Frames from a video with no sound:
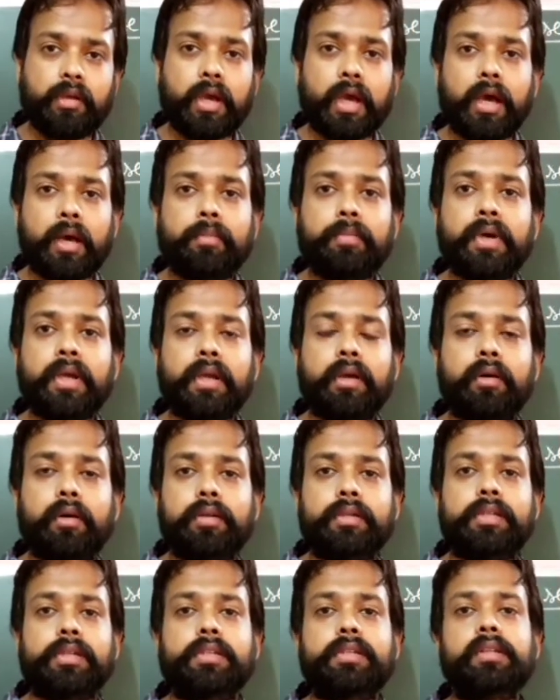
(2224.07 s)
You have my
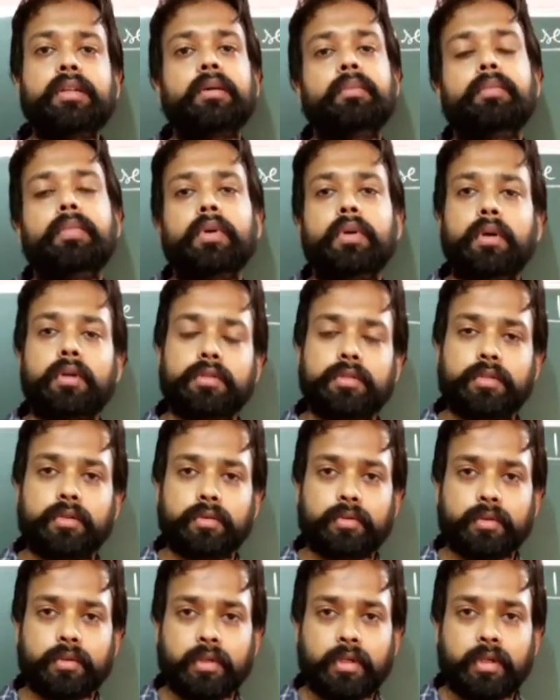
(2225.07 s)
contact number
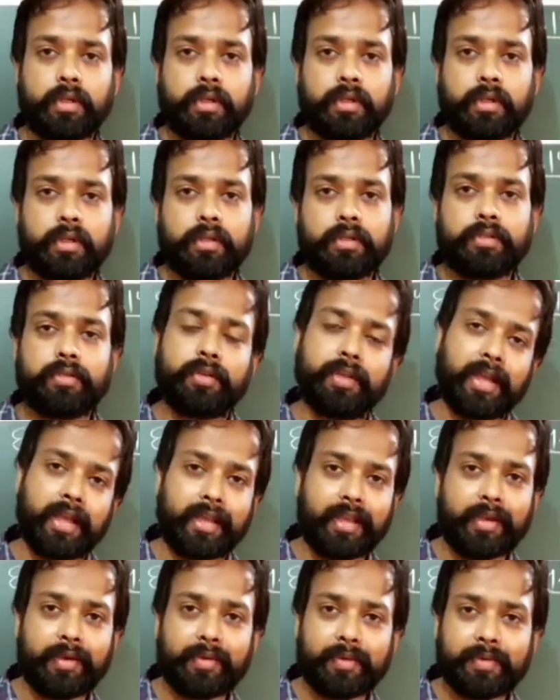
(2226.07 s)
also. So
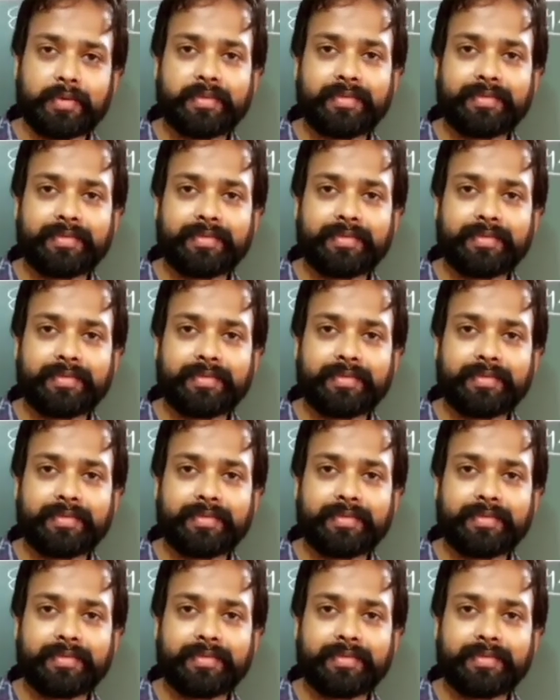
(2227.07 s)
thank you.